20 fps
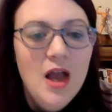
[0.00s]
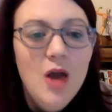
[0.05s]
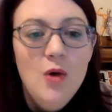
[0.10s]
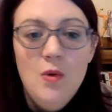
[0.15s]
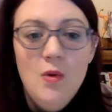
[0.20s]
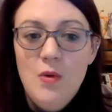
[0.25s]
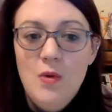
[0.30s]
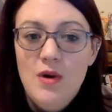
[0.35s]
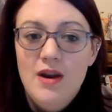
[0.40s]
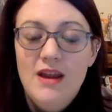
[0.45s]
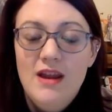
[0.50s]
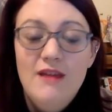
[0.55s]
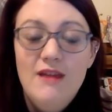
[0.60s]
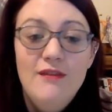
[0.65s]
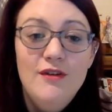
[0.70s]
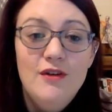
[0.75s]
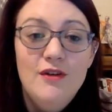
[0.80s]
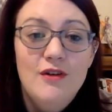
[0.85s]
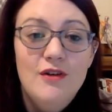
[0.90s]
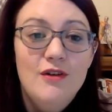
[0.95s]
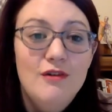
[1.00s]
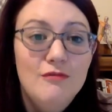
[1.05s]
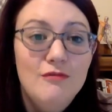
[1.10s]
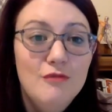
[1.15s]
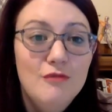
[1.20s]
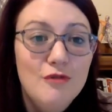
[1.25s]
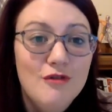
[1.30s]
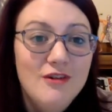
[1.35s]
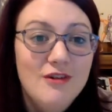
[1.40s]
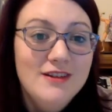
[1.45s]
Or if you're
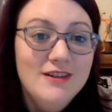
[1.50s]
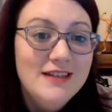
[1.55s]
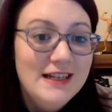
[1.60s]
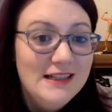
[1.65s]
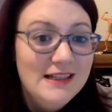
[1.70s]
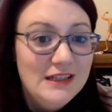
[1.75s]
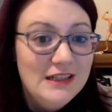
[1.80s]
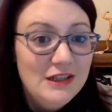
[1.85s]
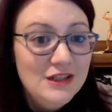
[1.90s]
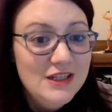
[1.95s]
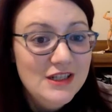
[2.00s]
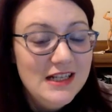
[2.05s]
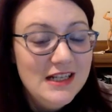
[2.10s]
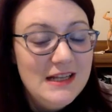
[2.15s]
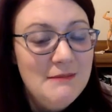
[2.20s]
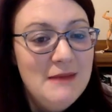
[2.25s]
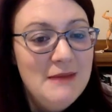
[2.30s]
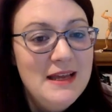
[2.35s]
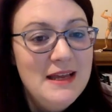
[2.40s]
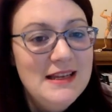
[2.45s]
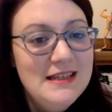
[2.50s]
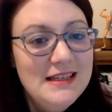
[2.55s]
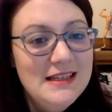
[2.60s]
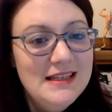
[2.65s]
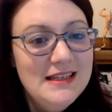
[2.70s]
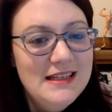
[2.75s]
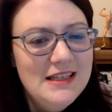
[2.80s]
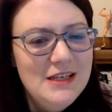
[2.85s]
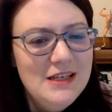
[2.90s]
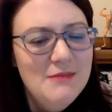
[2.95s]
more technologically minded,
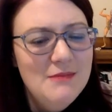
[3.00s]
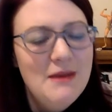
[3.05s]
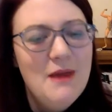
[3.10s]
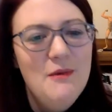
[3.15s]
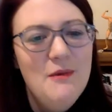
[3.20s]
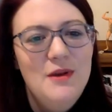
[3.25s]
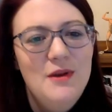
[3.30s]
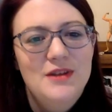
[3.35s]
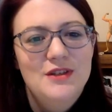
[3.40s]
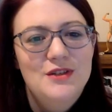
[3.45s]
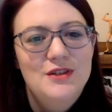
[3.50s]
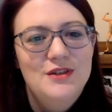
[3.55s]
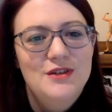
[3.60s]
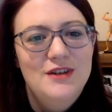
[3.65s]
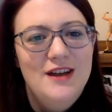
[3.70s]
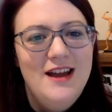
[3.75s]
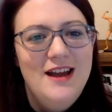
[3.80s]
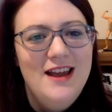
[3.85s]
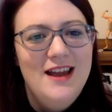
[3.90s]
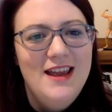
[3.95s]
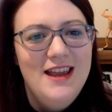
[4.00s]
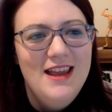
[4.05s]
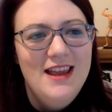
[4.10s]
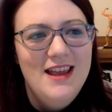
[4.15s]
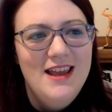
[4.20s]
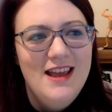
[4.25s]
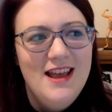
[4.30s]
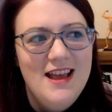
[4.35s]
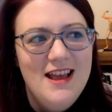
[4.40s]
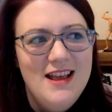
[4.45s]
then you might want to try
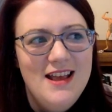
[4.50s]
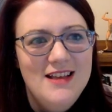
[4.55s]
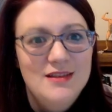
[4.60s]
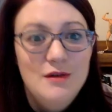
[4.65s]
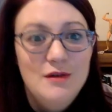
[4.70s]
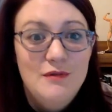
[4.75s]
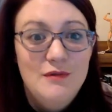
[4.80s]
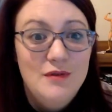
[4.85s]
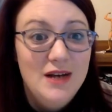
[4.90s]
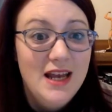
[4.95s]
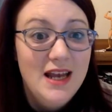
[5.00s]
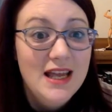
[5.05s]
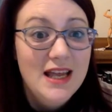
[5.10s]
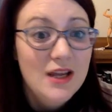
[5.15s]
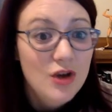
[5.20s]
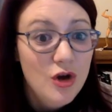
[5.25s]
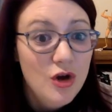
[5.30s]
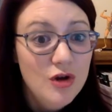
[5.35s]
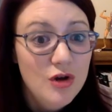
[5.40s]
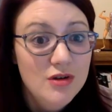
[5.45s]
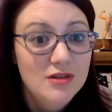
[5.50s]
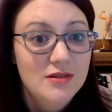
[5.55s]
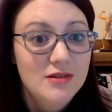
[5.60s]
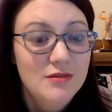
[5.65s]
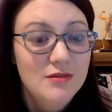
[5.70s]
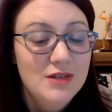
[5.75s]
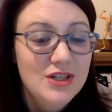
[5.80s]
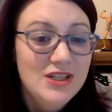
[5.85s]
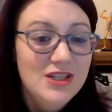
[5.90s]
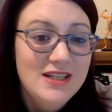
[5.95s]
software like Coggle,
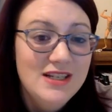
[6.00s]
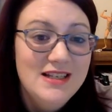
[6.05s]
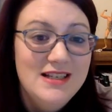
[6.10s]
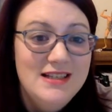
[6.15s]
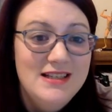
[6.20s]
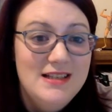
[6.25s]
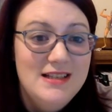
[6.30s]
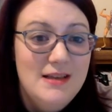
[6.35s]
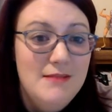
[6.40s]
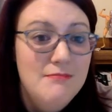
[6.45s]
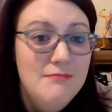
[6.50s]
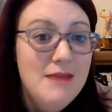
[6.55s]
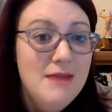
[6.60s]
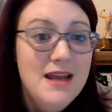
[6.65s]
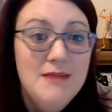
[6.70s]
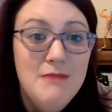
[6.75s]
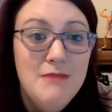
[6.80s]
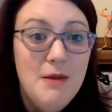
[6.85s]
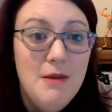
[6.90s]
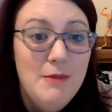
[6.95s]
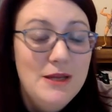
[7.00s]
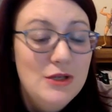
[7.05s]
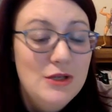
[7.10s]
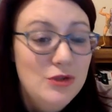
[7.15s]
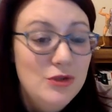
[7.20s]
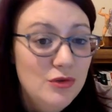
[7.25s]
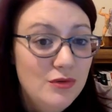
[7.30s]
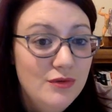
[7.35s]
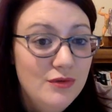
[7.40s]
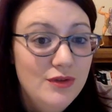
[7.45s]
which is a mind mapping
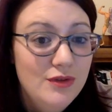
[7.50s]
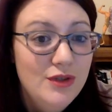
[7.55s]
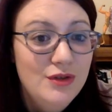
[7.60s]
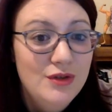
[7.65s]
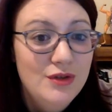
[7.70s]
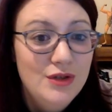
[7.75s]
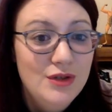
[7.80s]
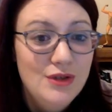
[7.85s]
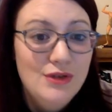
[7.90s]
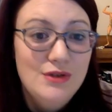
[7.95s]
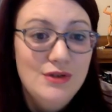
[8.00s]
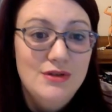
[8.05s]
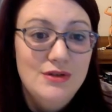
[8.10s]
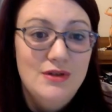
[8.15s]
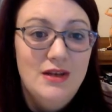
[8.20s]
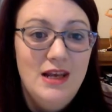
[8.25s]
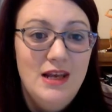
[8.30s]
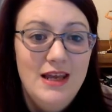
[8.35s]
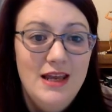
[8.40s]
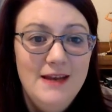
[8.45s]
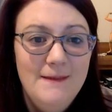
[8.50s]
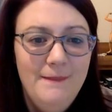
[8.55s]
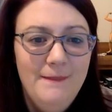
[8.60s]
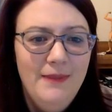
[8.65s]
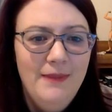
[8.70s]
tool that you can use online.